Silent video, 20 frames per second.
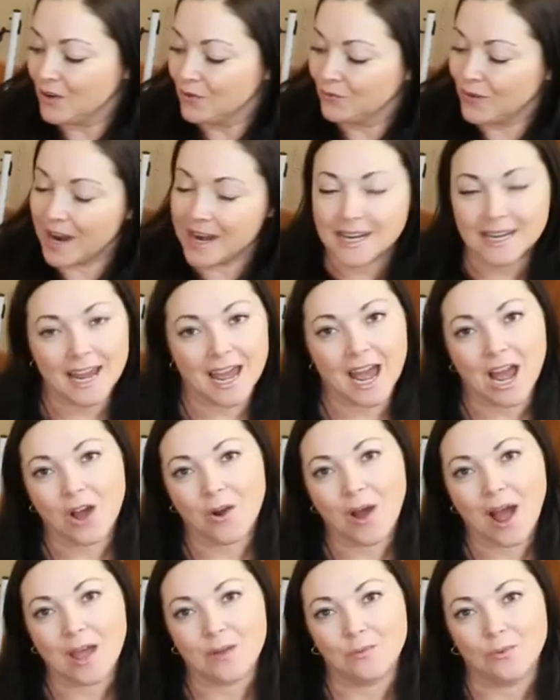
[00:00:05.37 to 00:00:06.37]
Right
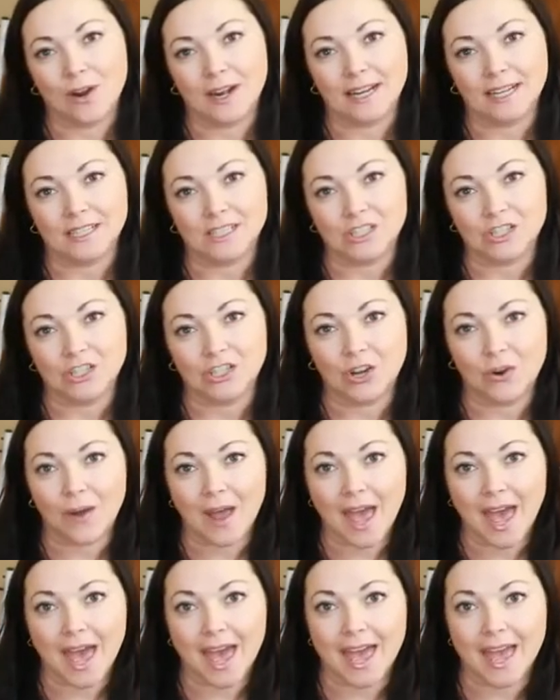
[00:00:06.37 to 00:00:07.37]
now I wanted to go
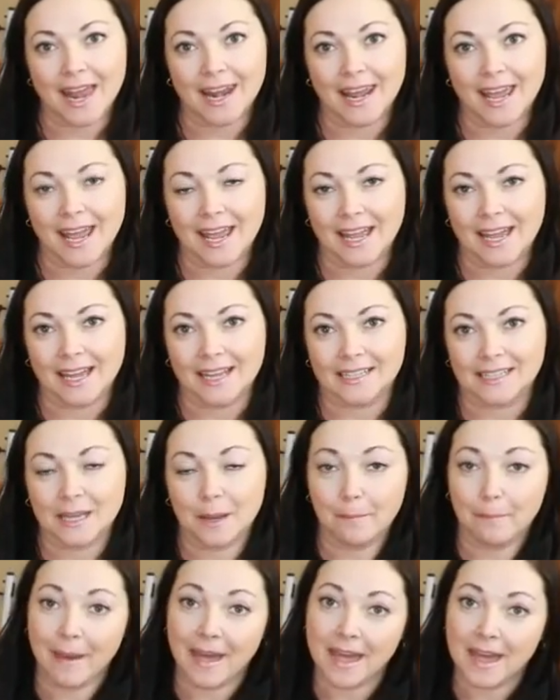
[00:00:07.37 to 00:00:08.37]
ahead and
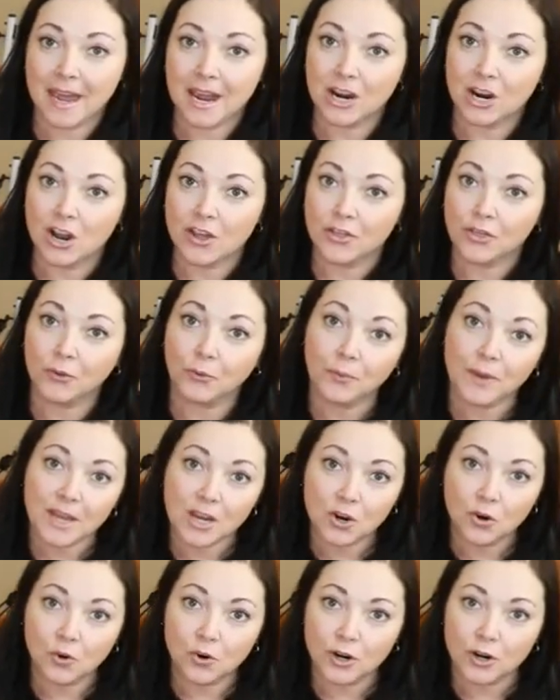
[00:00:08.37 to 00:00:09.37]
compare a three
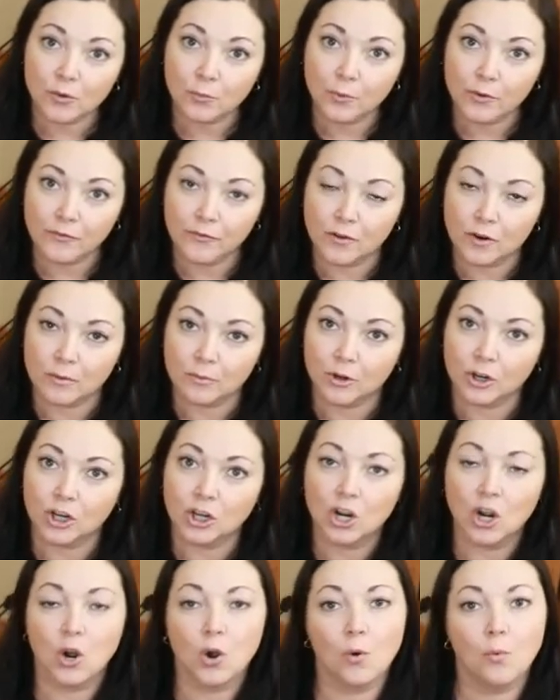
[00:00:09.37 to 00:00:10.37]
cord
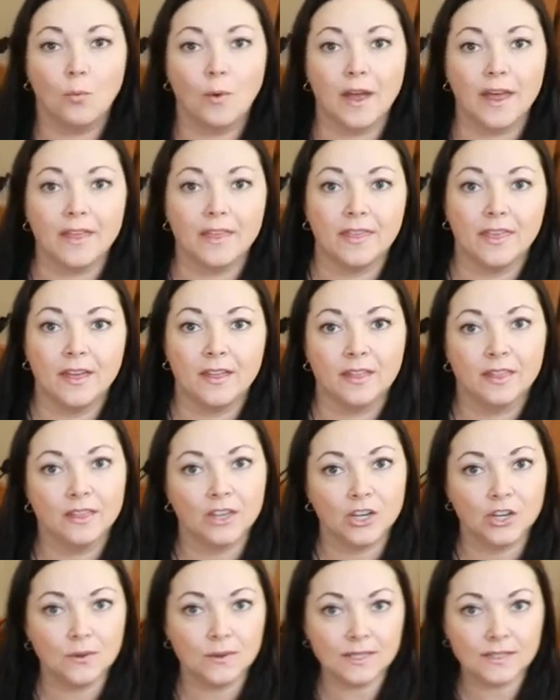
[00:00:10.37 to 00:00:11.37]
performer with
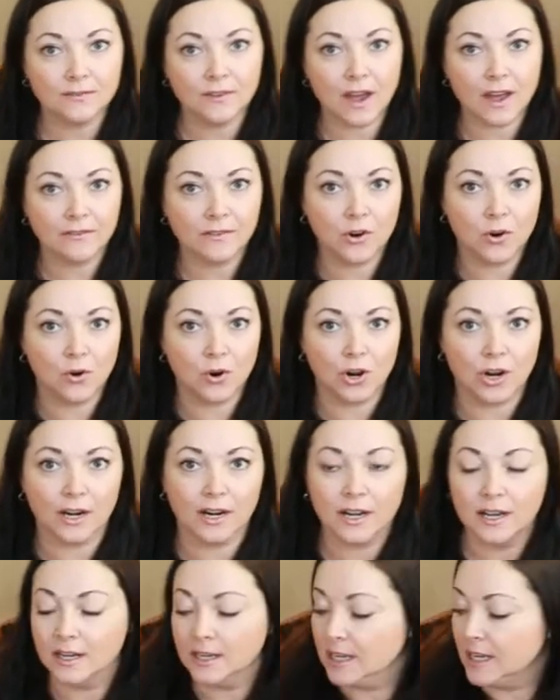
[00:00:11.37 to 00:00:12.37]
the newest five
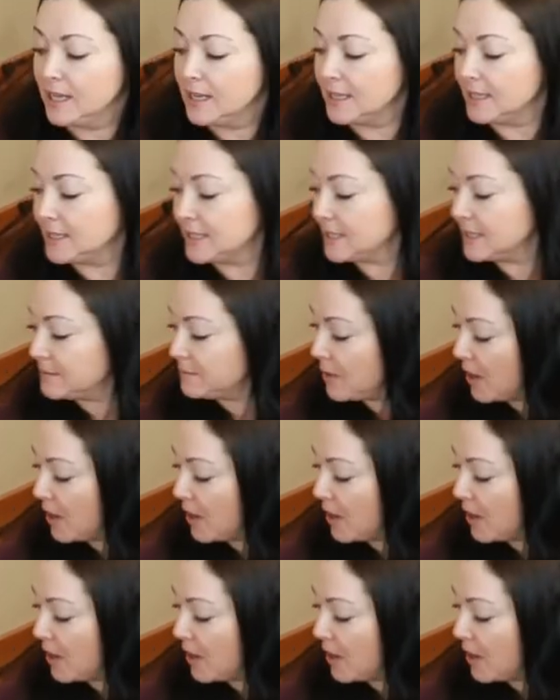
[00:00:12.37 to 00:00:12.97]
cord. This is the